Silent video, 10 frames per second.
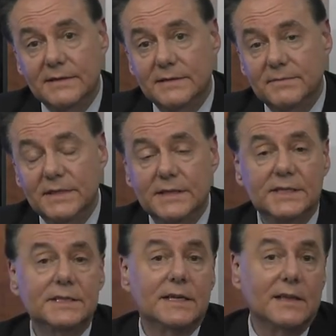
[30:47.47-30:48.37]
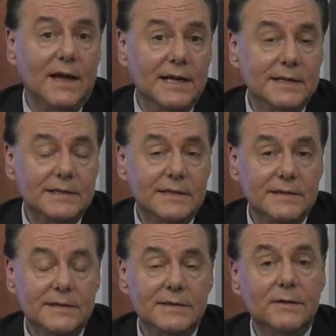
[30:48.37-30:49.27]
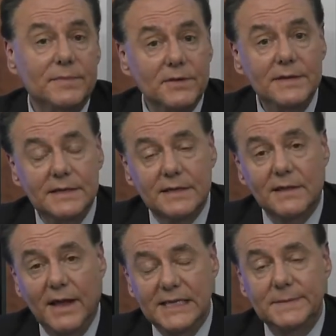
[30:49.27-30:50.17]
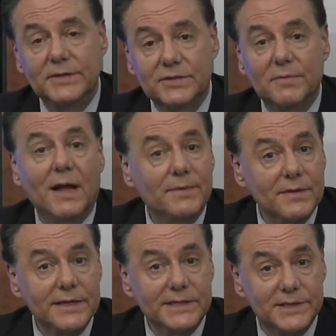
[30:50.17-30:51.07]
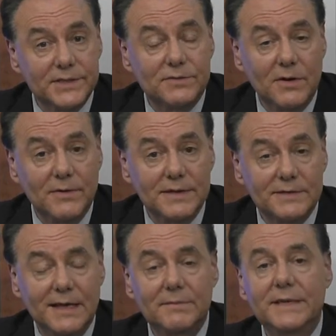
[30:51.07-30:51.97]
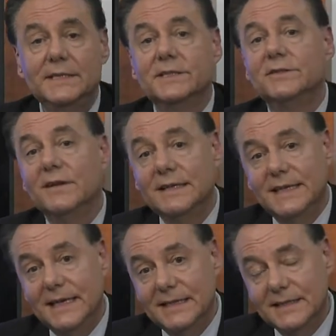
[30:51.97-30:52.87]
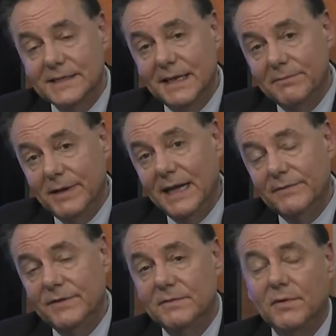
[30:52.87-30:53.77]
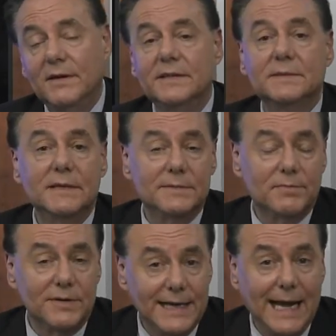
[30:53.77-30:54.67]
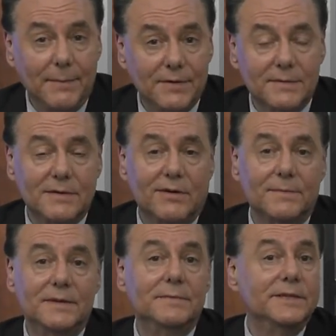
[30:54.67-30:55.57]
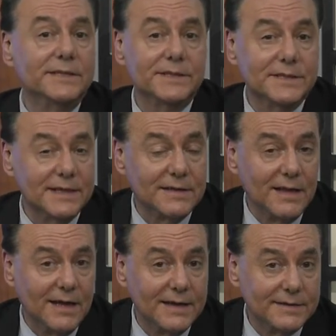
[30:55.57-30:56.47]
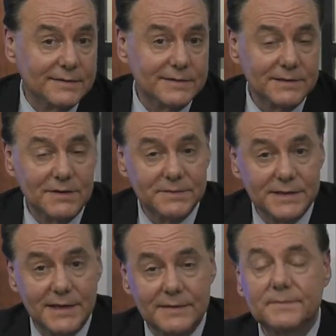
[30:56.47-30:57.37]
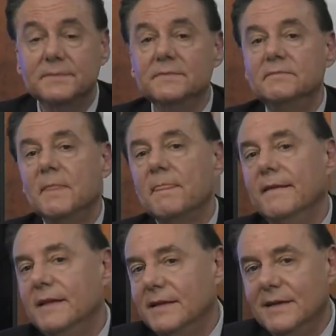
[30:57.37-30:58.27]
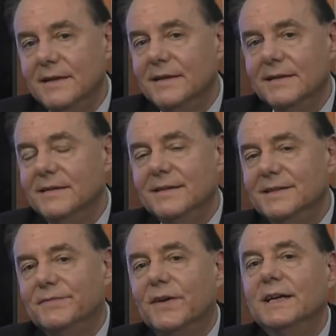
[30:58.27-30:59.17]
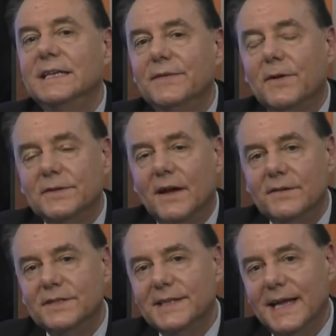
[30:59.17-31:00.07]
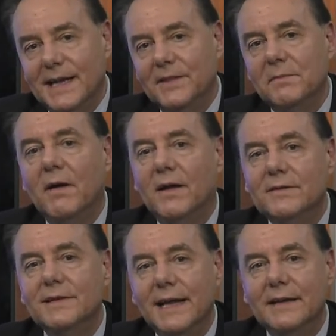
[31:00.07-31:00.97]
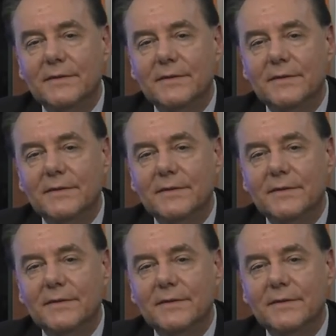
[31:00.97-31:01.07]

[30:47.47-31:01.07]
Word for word: but it doesn't decline, it, your ability declines because your population is growing. So that means that you're not getting the same bang for your buck as, as per capita carbon emissions decline. See what I'm saying? It's very difficult to understand how the modern day